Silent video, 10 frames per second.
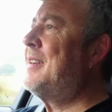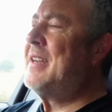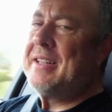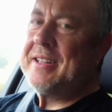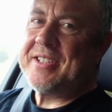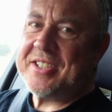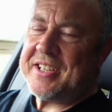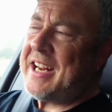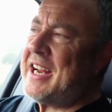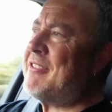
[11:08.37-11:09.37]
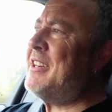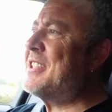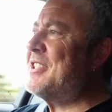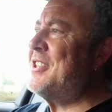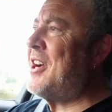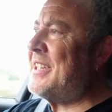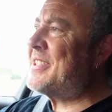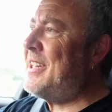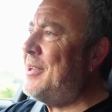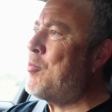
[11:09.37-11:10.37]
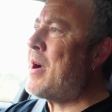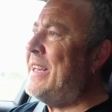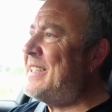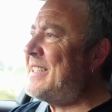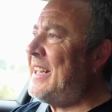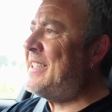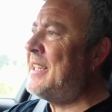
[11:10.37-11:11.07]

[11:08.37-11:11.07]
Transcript: The steering's nicely weighted.